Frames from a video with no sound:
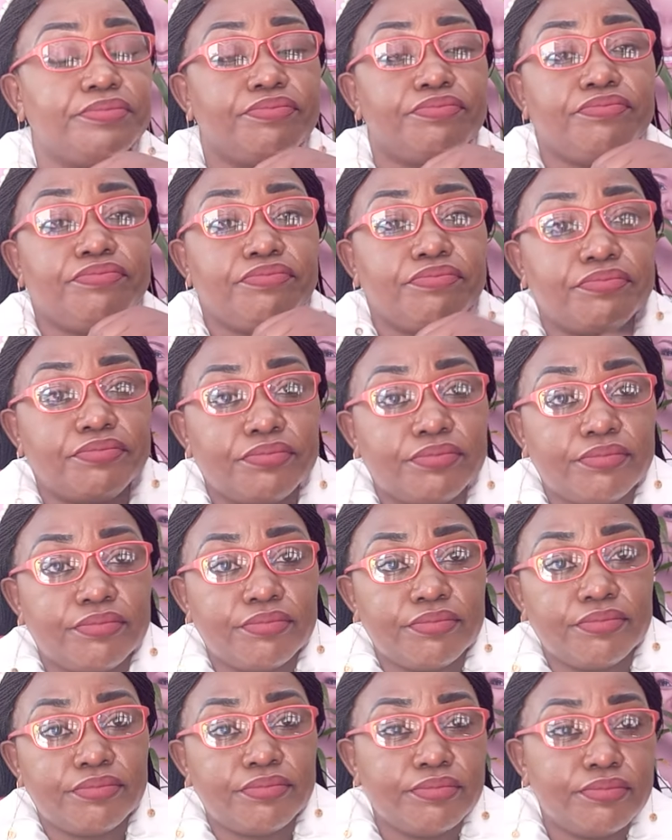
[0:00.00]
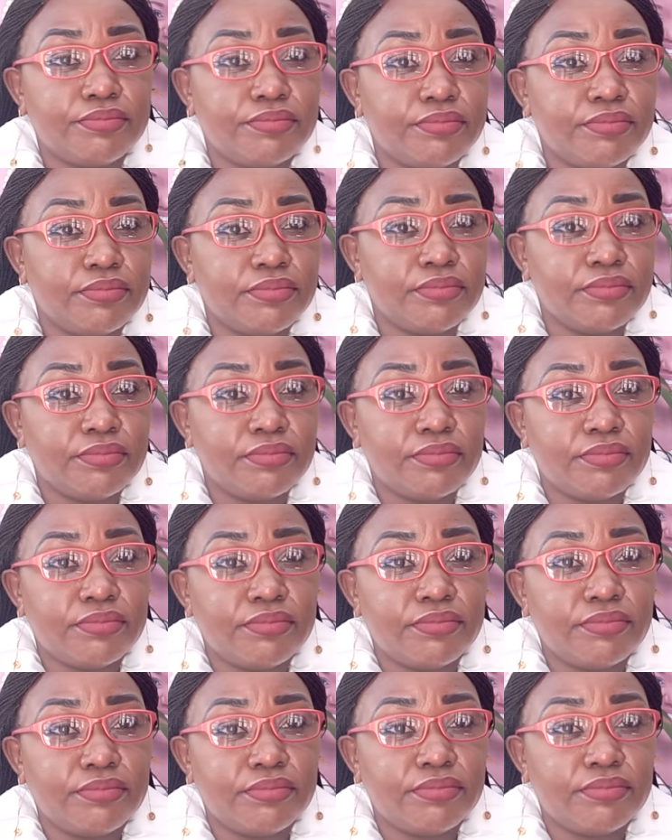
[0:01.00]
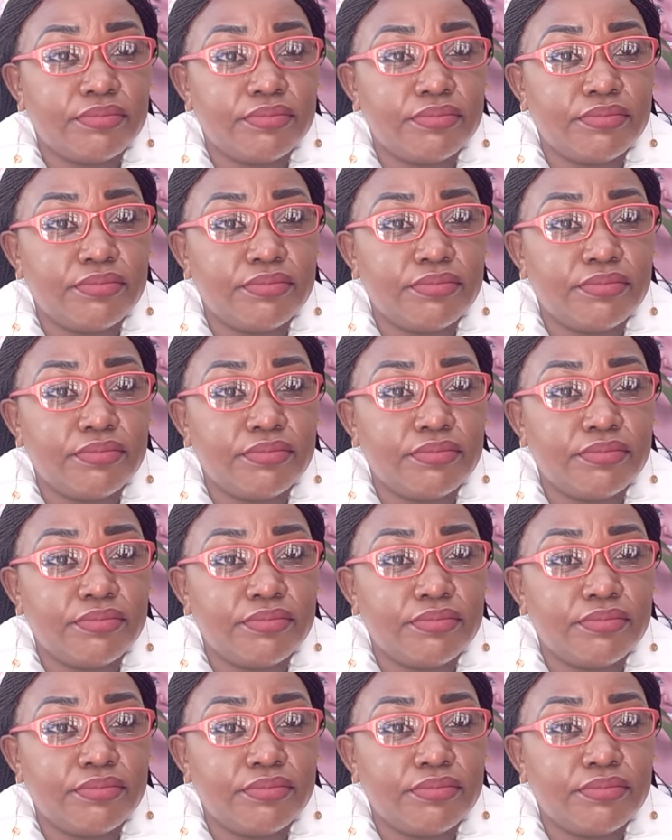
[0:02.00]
Nothing is said.